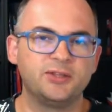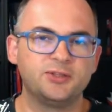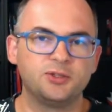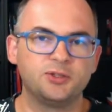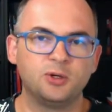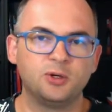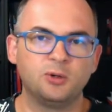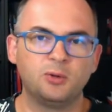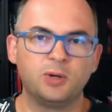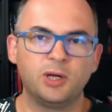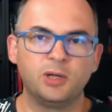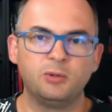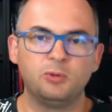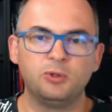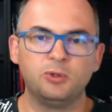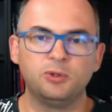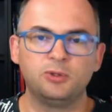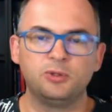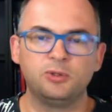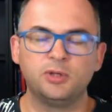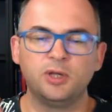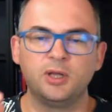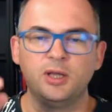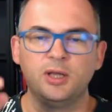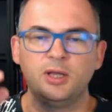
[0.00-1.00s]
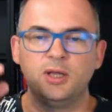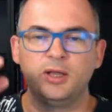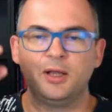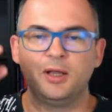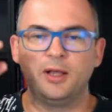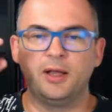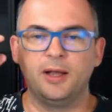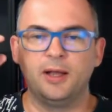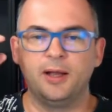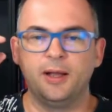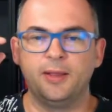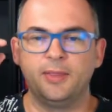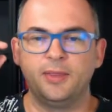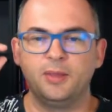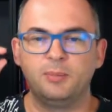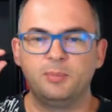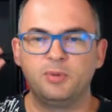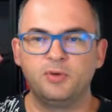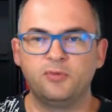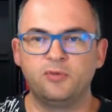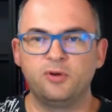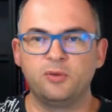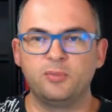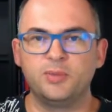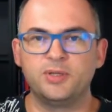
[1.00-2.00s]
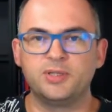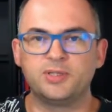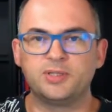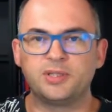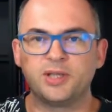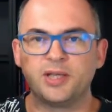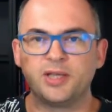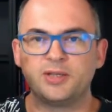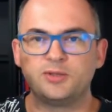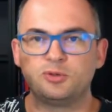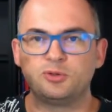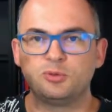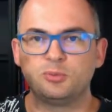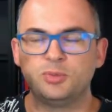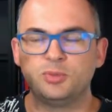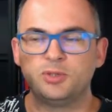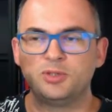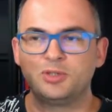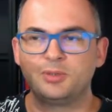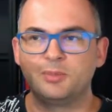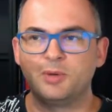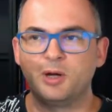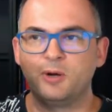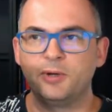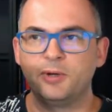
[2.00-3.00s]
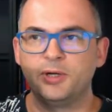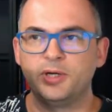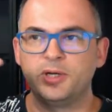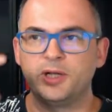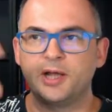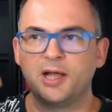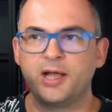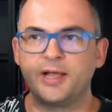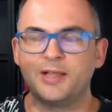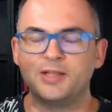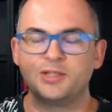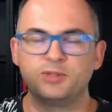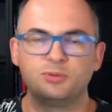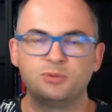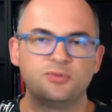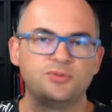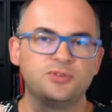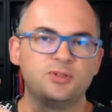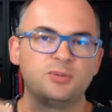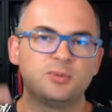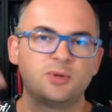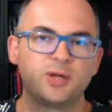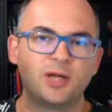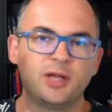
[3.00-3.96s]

So I want the performance test to be somehow enhanced with some